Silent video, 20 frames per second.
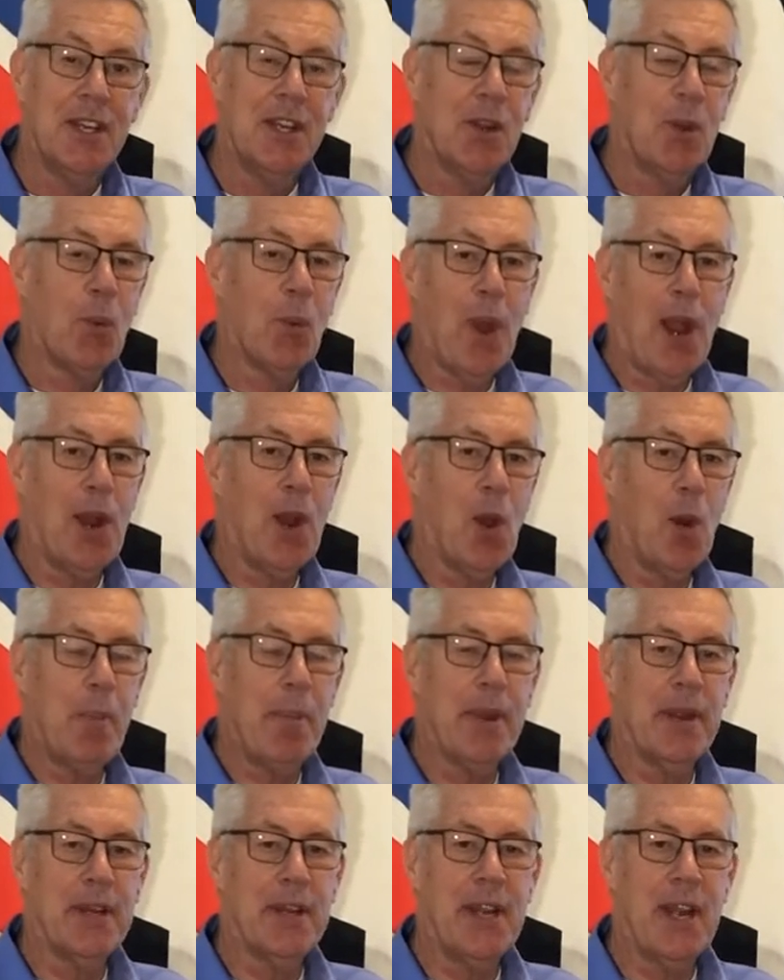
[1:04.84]
wide
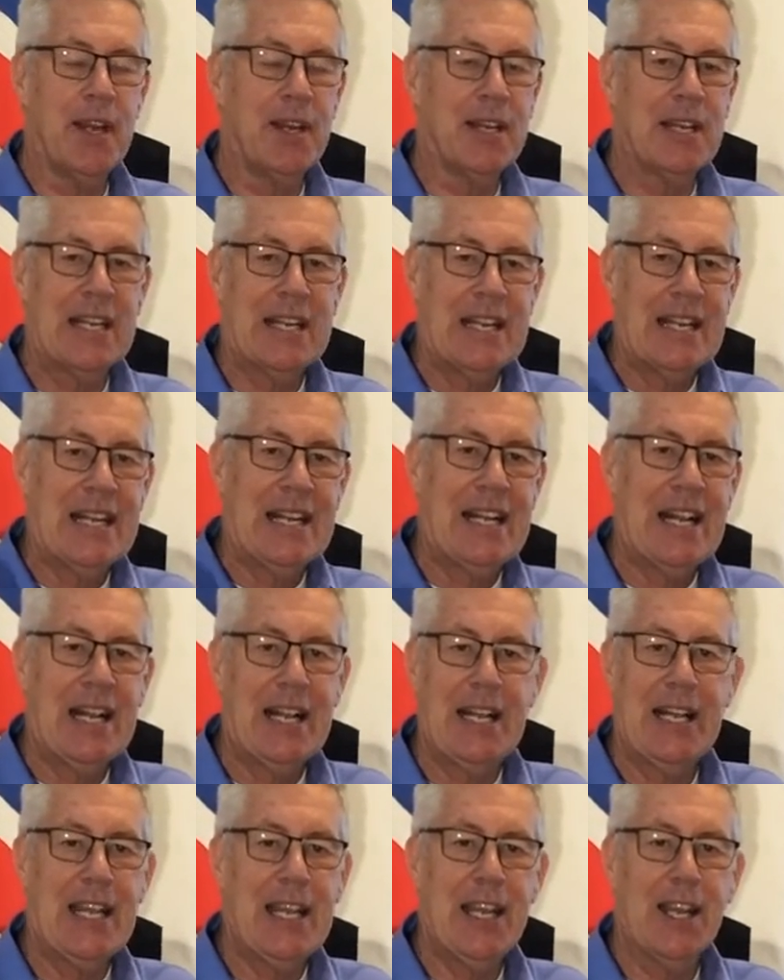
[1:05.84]
open. And
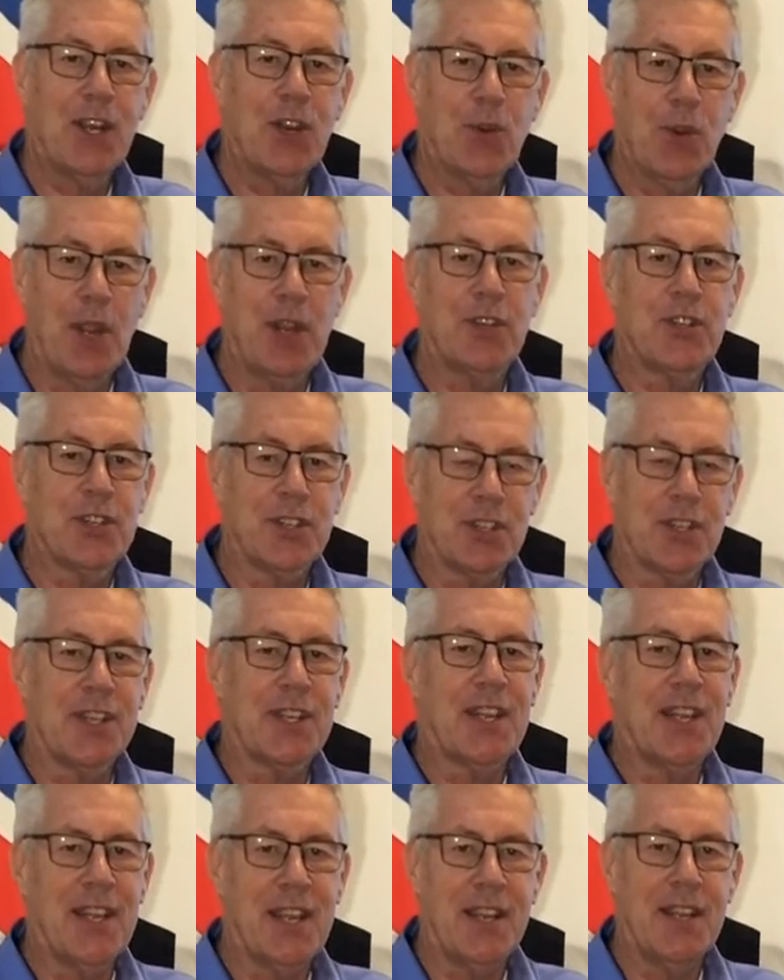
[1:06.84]
Leah
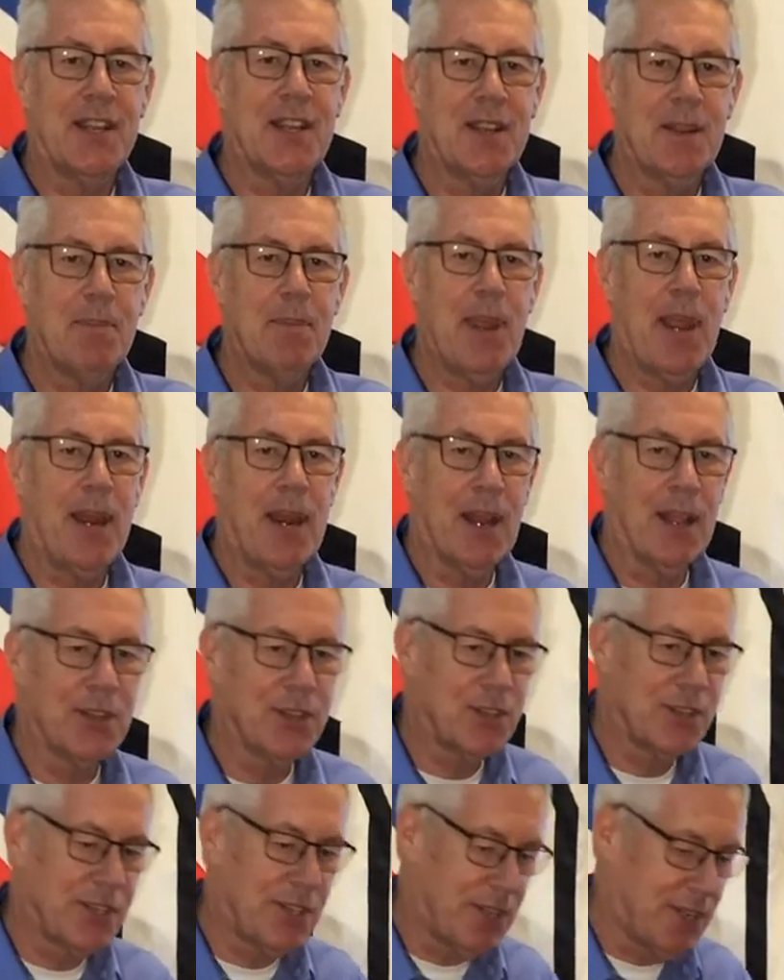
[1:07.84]
graciously made
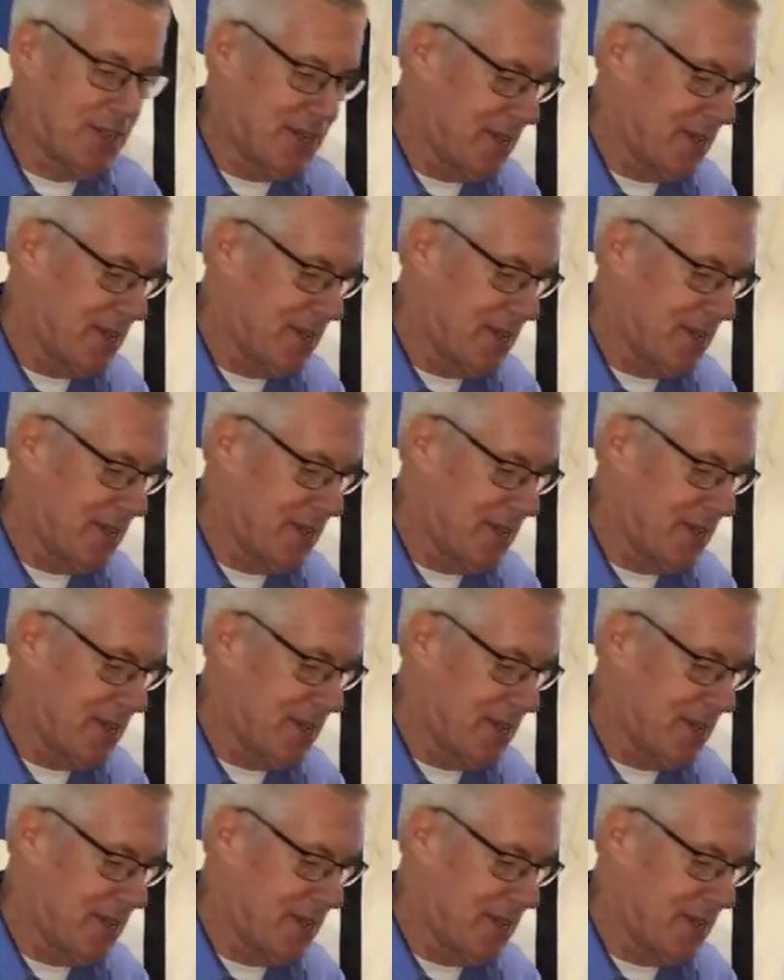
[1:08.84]
us